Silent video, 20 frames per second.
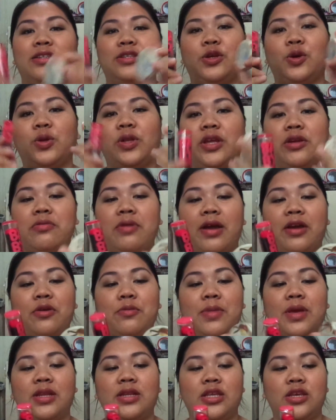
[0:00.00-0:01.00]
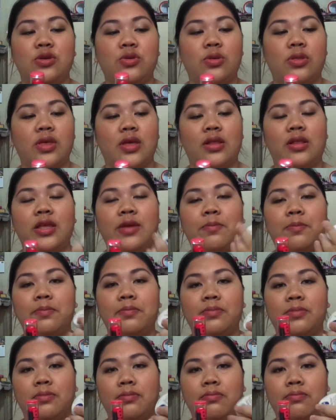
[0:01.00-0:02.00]
Totally recommend you the lip
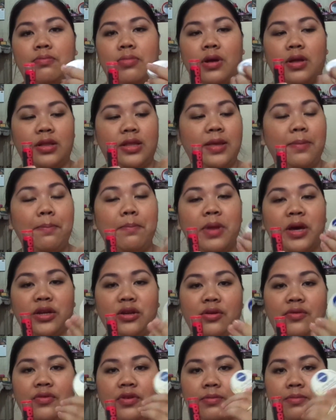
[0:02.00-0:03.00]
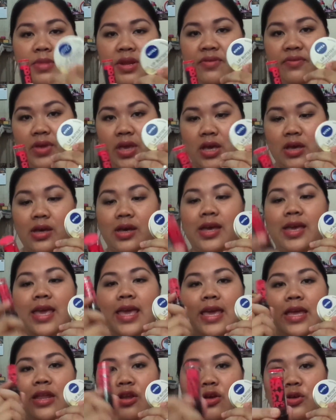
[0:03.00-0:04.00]
lip butter from Nivea
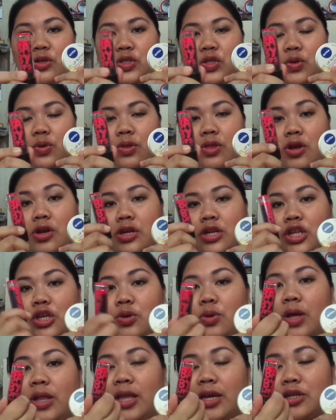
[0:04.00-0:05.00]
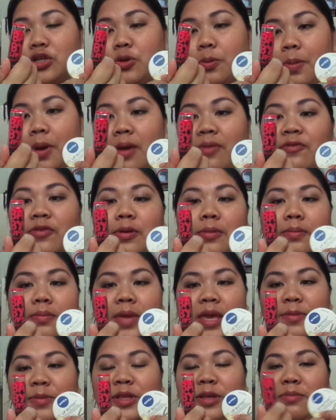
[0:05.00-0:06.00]
and also their new Electro Pop from
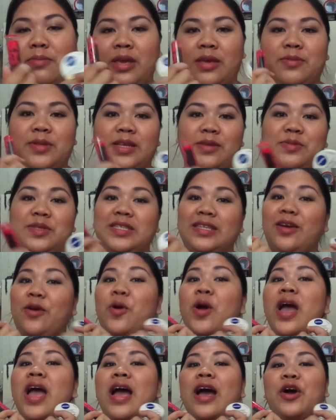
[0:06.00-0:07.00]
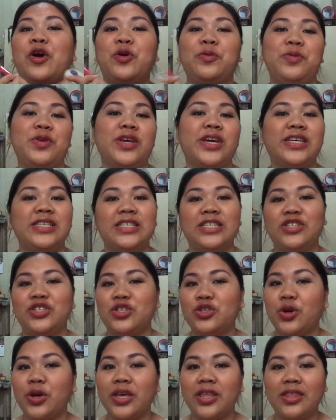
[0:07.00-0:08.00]
Maybelline Baby Lips. So hope you guys
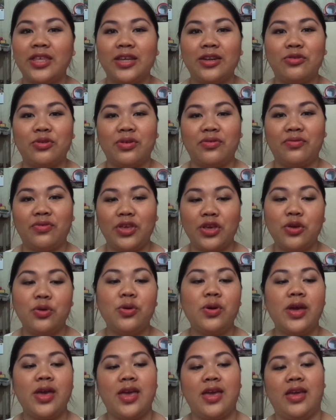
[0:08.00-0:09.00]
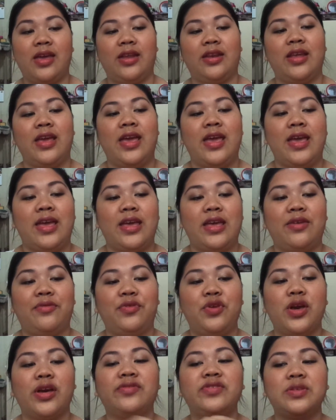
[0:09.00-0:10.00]
enjoyed that review, and
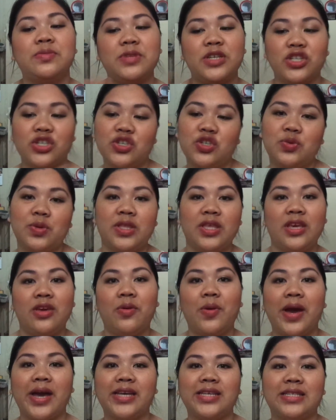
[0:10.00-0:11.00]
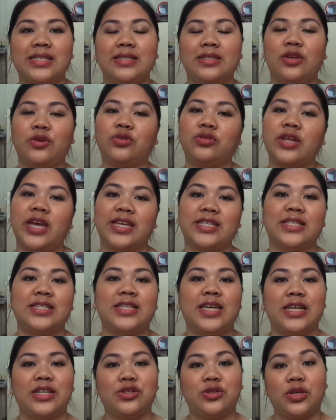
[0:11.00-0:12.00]
if you have some issues with E O S, don't
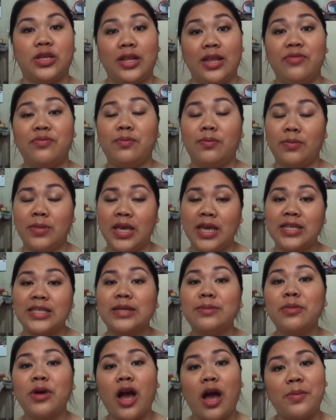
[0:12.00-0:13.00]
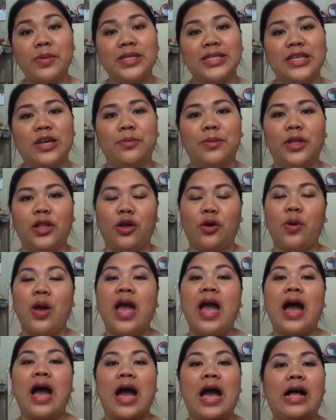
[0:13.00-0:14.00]
hesitate to leave me some comments down below.
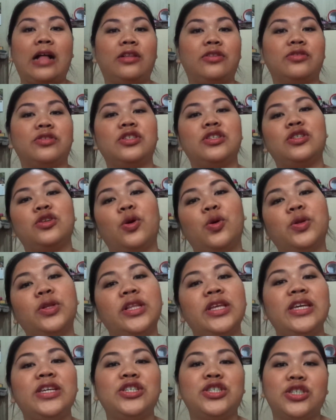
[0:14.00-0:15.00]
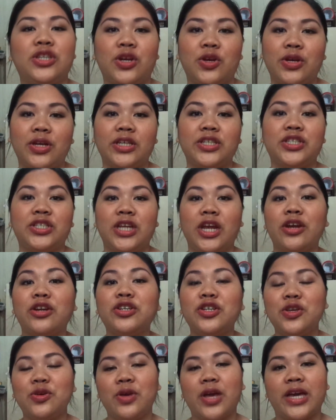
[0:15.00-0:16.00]
I'll totally sh share
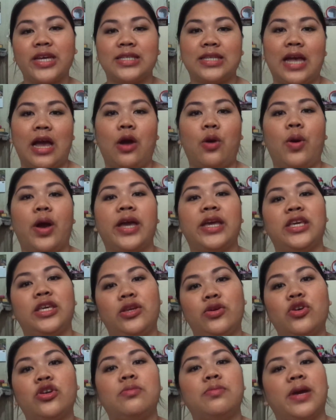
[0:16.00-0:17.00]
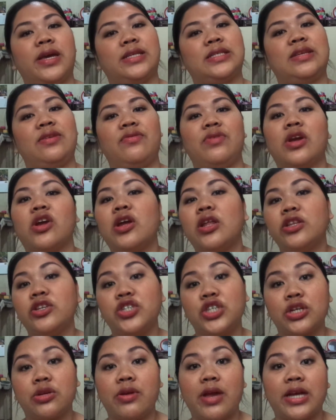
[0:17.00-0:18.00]
to you guys how I cured my severe
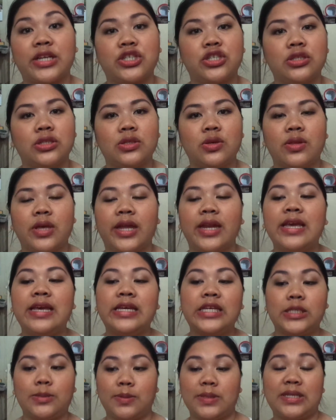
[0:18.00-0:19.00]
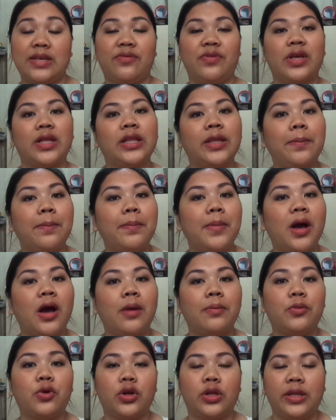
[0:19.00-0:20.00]
allergic reaction to that specific lip
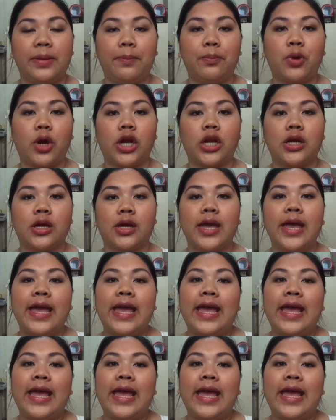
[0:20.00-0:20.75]
balm or lip product.